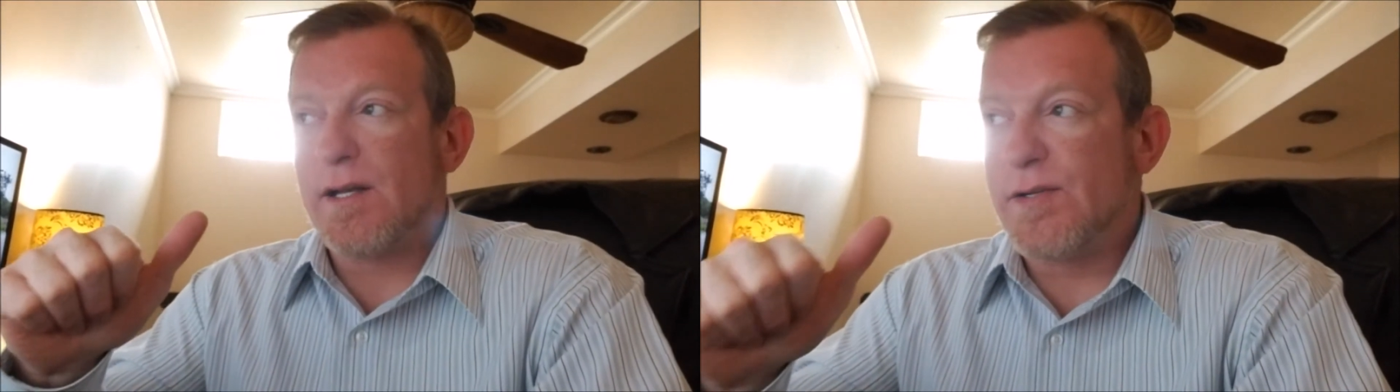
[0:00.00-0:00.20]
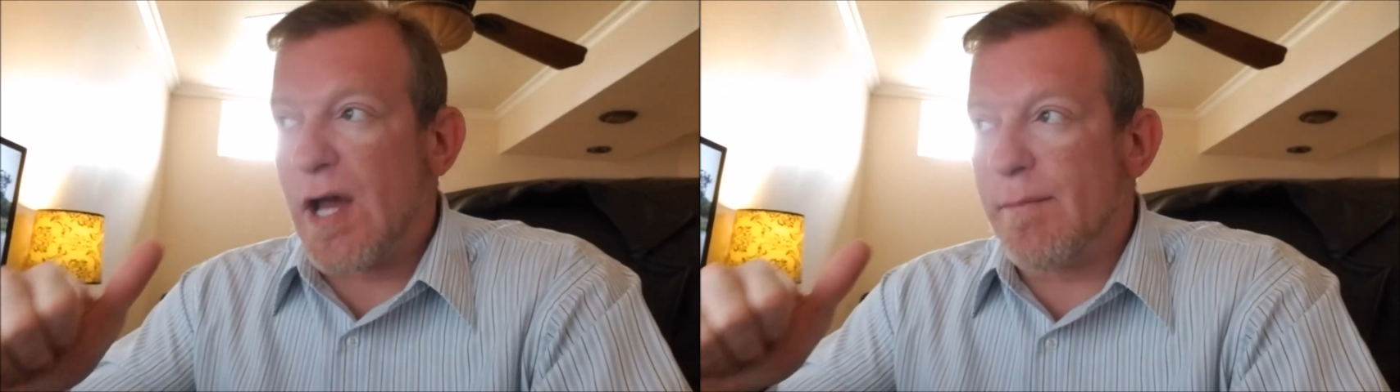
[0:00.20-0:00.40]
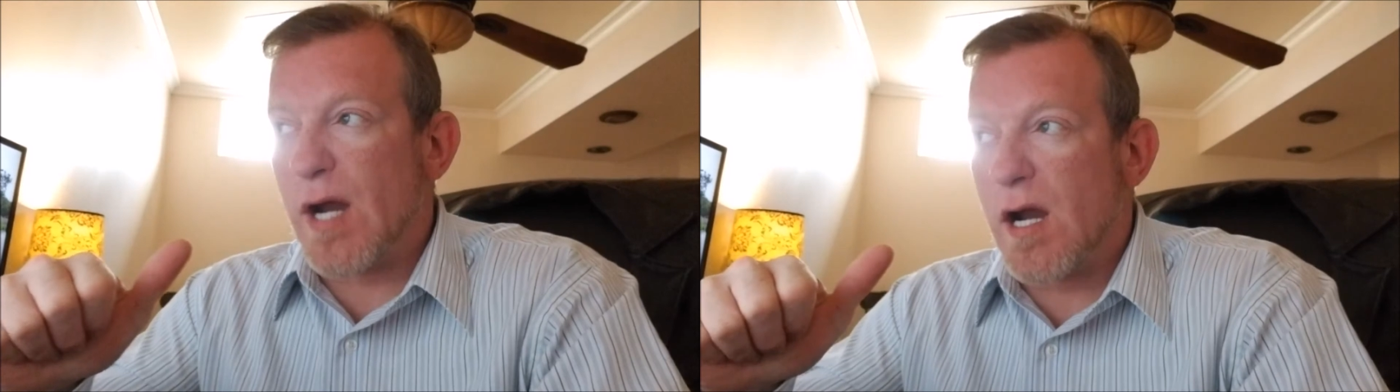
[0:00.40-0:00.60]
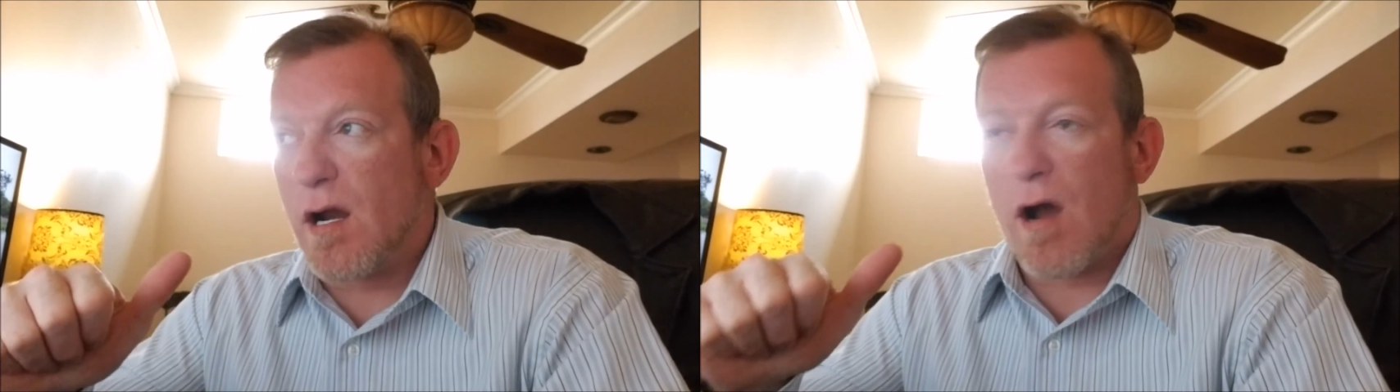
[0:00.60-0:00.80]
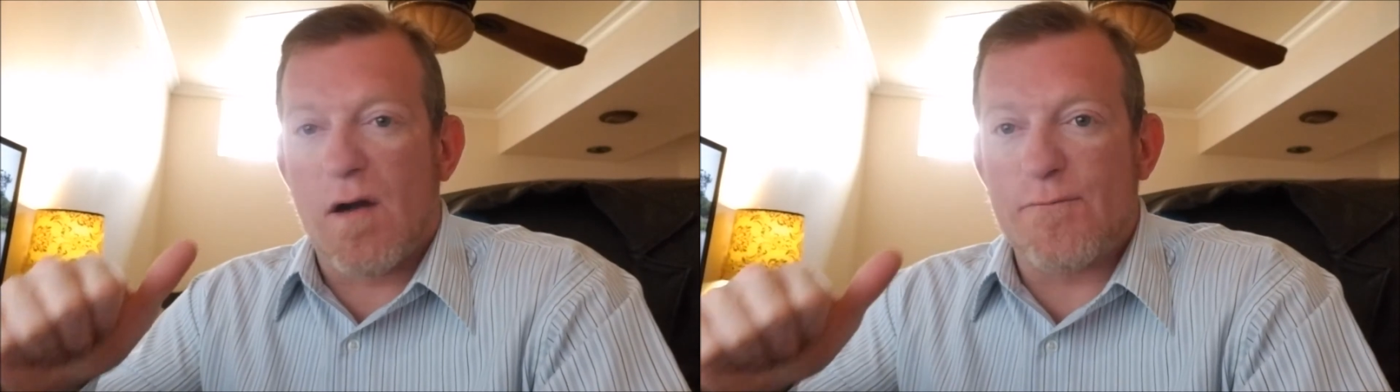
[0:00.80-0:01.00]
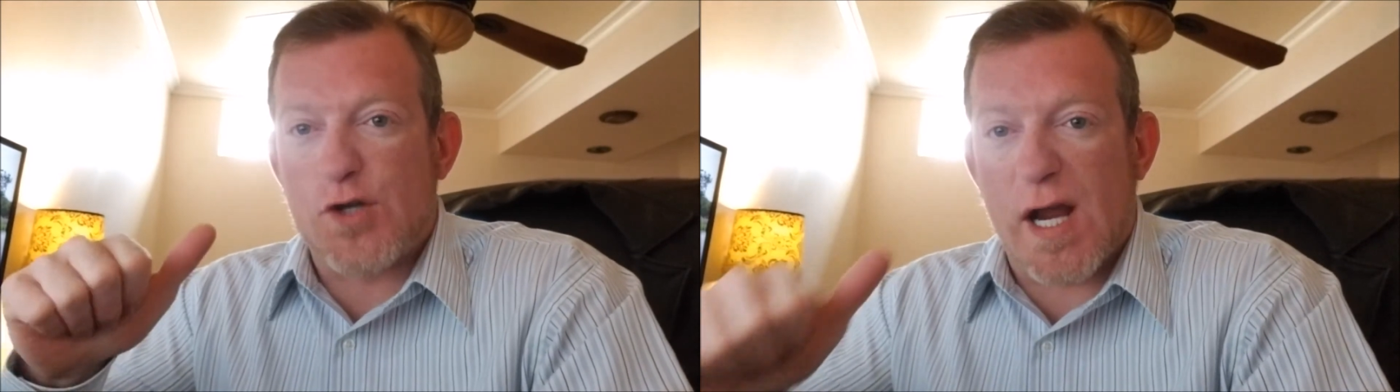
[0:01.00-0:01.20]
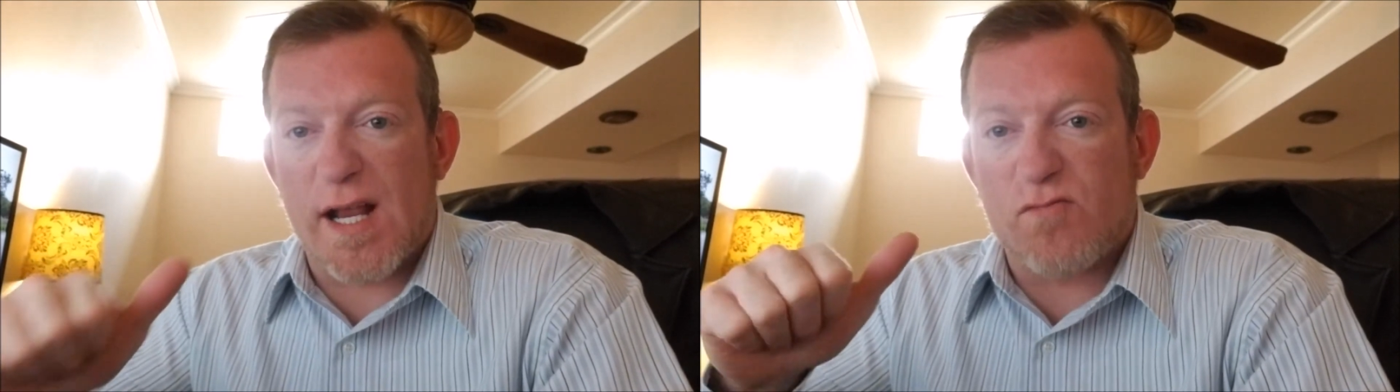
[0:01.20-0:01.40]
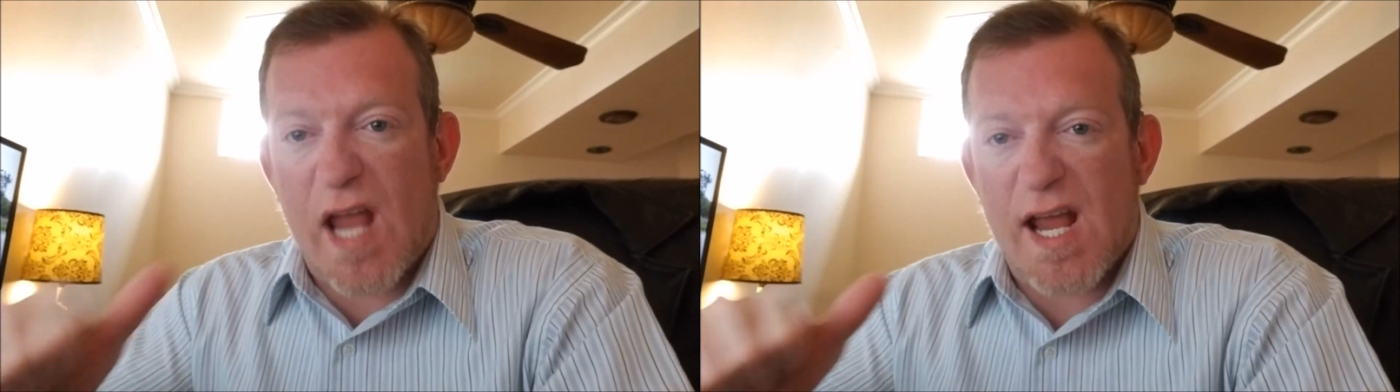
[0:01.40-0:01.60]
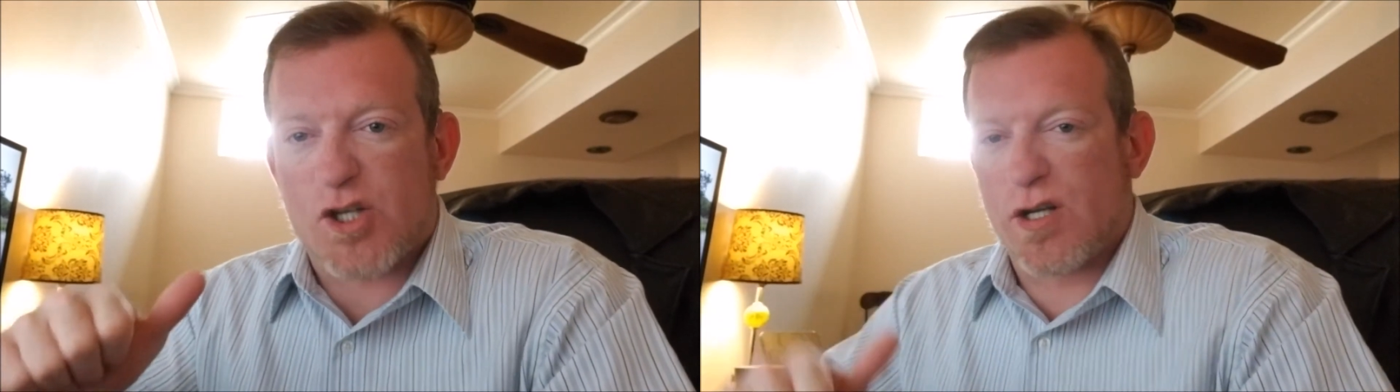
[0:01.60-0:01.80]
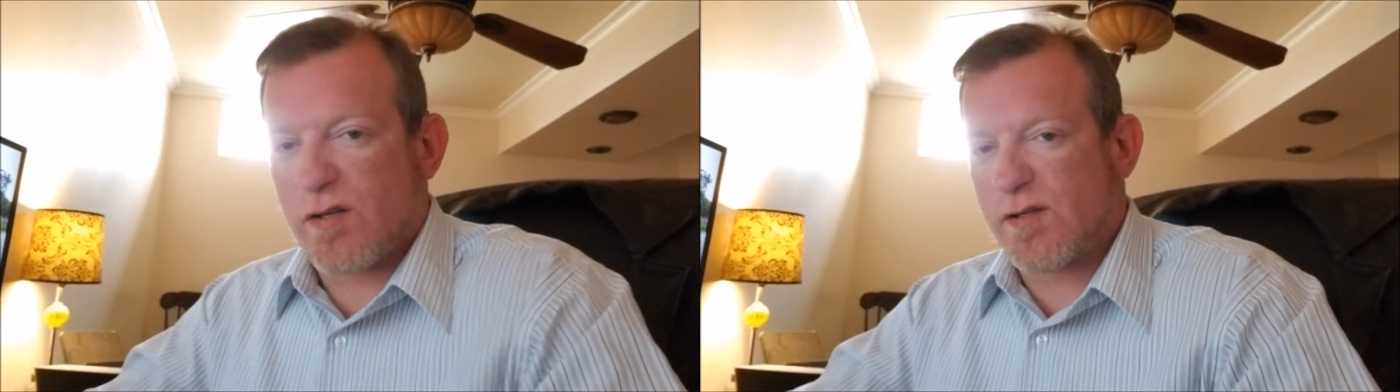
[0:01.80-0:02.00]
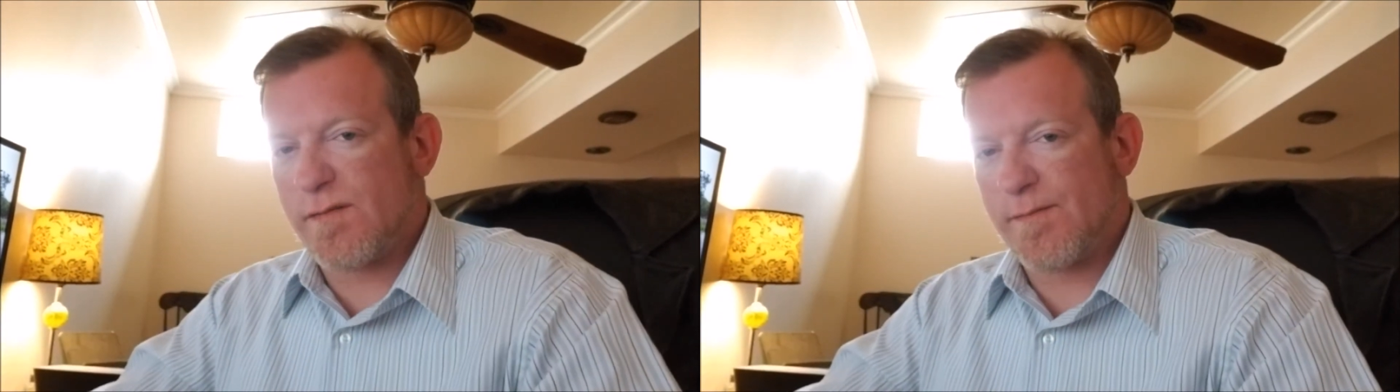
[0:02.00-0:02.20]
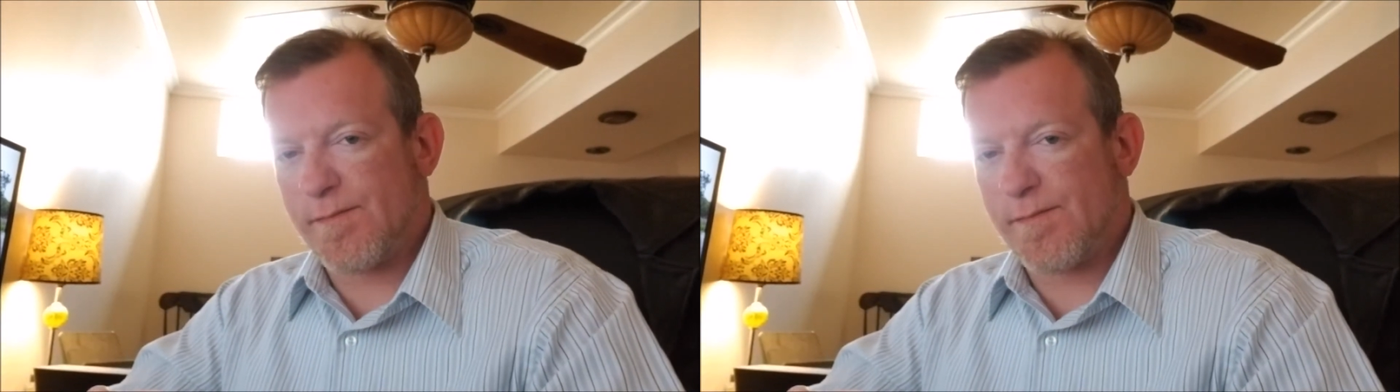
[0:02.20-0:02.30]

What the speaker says: number of transactions.